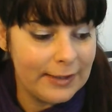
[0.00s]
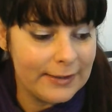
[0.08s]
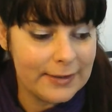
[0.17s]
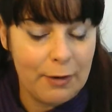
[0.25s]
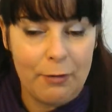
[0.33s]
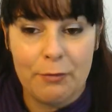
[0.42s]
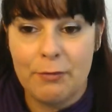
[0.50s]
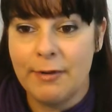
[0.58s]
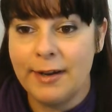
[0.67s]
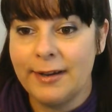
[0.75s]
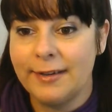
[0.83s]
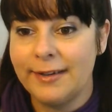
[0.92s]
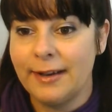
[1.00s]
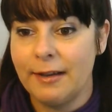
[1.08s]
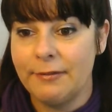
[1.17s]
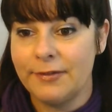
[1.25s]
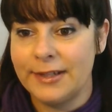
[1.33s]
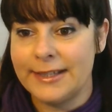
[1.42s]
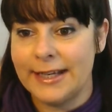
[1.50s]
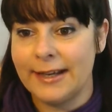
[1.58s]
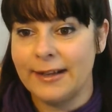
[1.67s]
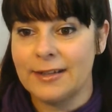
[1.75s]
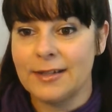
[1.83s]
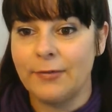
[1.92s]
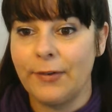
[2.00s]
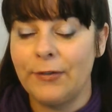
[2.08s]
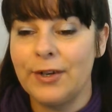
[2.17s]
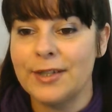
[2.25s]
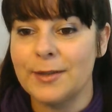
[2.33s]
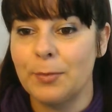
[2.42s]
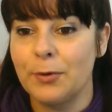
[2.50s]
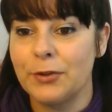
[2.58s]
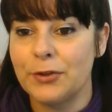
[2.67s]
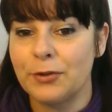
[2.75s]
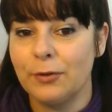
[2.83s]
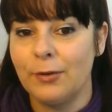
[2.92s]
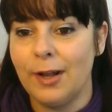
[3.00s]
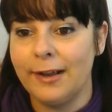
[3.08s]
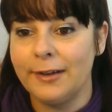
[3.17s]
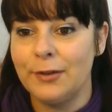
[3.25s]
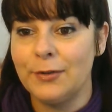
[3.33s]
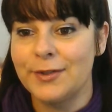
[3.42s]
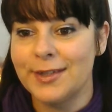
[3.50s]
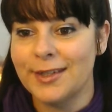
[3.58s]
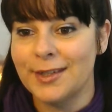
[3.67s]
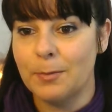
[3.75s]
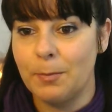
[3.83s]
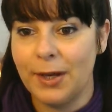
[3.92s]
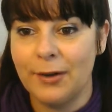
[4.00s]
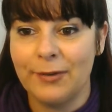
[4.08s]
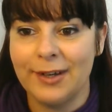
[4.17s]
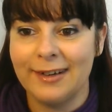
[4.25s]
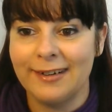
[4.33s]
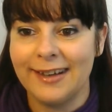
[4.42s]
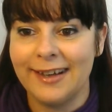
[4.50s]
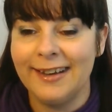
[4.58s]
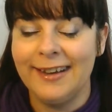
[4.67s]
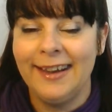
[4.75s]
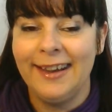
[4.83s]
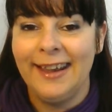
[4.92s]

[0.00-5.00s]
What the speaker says: It's a really lovely deck. It's very spiritual. I use it sparingly.